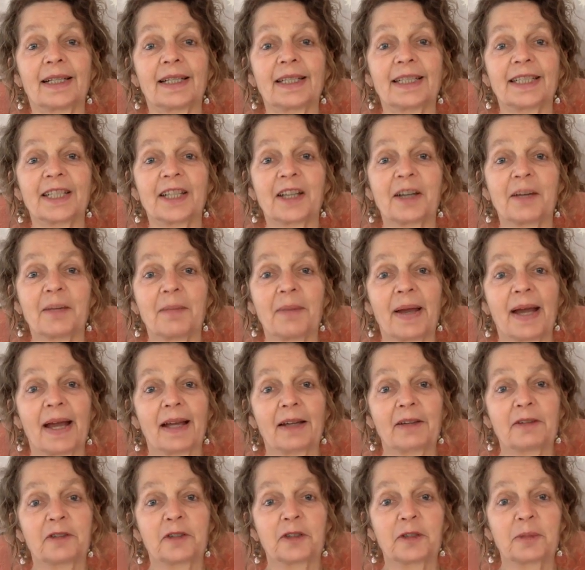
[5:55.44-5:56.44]
Let's come
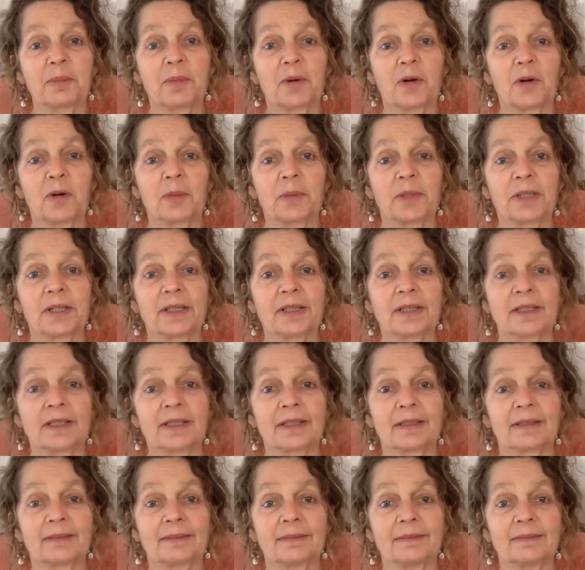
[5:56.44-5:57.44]
back for a
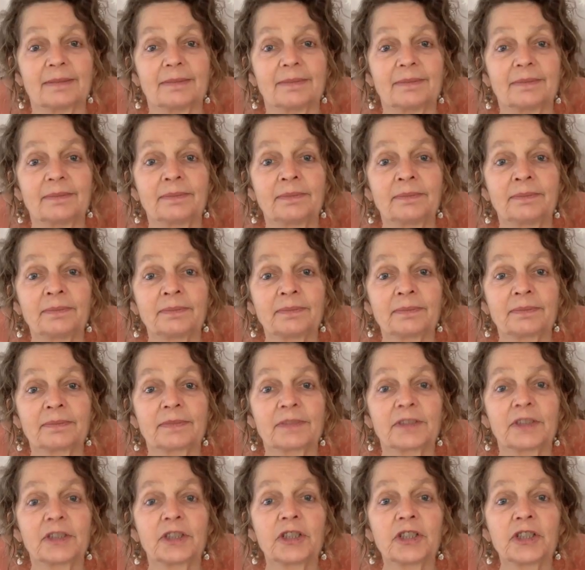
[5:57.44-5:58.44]
moment.
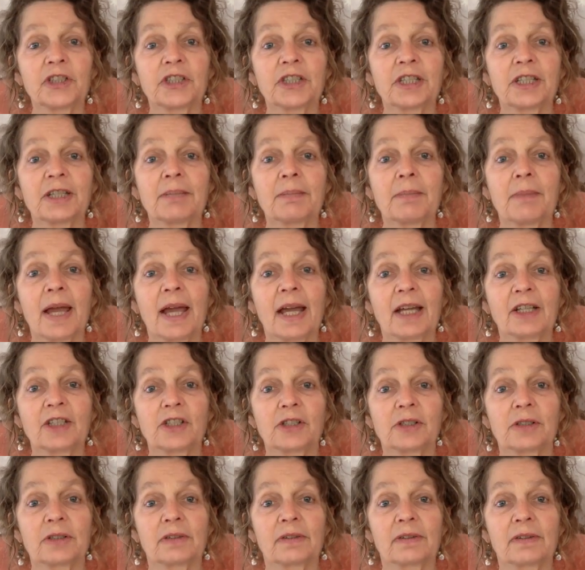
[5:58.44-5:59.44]
Just
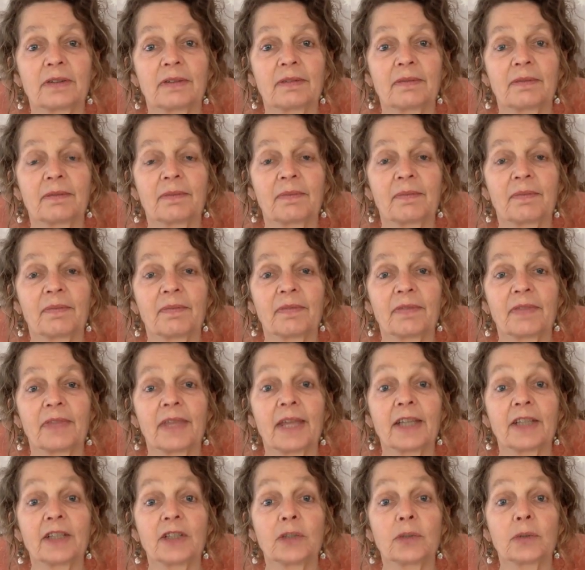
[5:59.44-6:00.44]
imagine
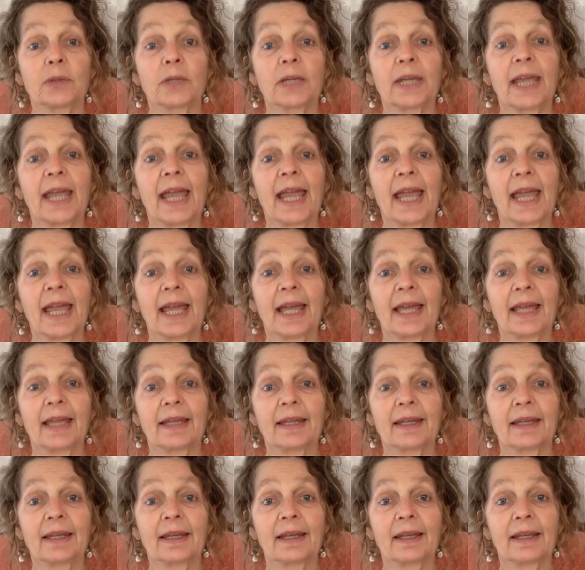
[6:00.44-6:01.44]
that you
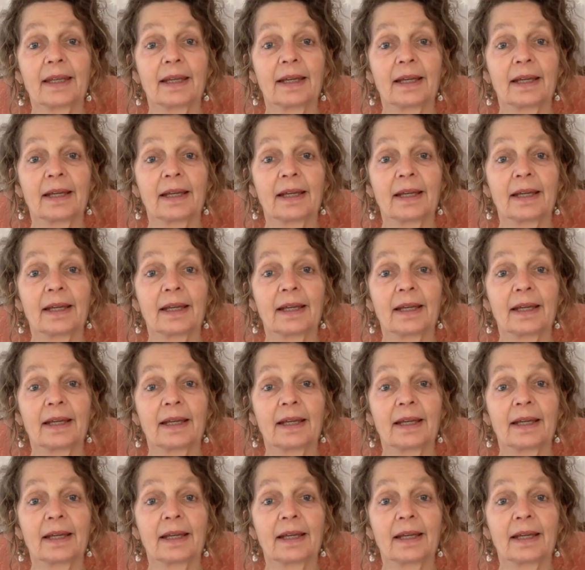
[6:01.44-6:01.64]
can